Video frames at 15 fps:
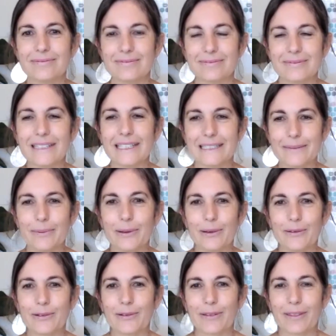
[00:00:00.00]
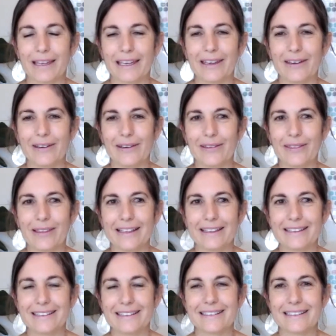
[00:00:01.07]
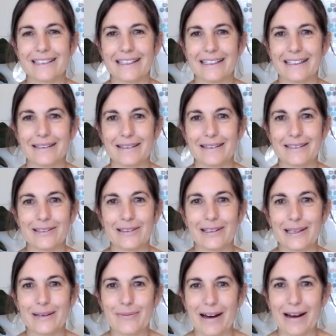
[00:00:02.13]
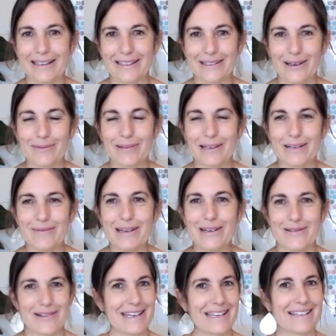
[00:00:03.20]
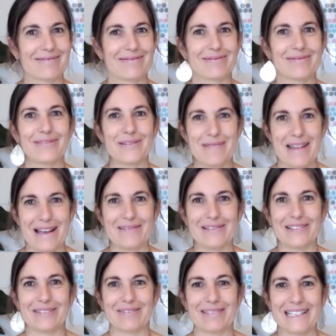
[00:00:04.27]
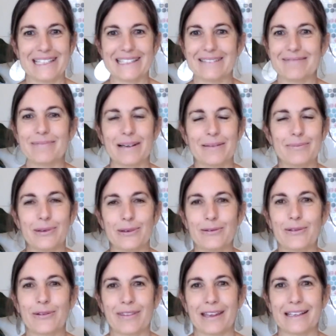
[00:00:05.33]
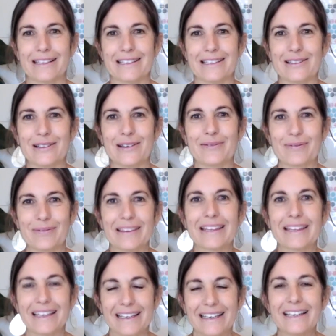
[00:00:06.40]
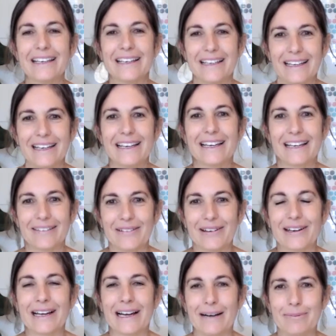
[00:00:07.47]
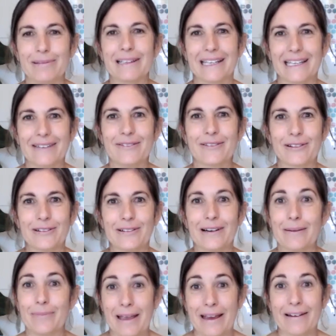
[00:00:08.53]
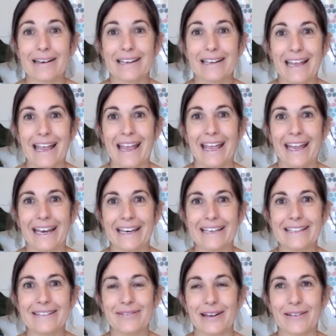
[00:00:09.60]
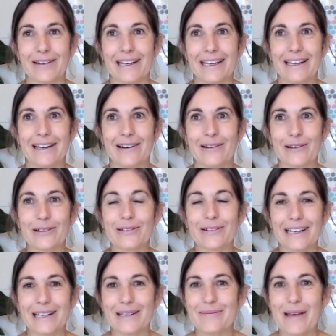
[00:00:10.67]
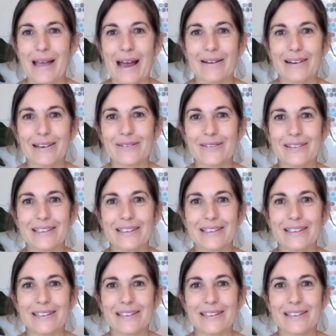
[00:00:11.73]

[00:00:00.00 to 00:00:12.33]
That's beautiful. Thank you. That's certainly a practice I'm going to be doing from now on. Yeah. That's a beautiful thing to do. Very humbling for a parent and very honoring and empowering for a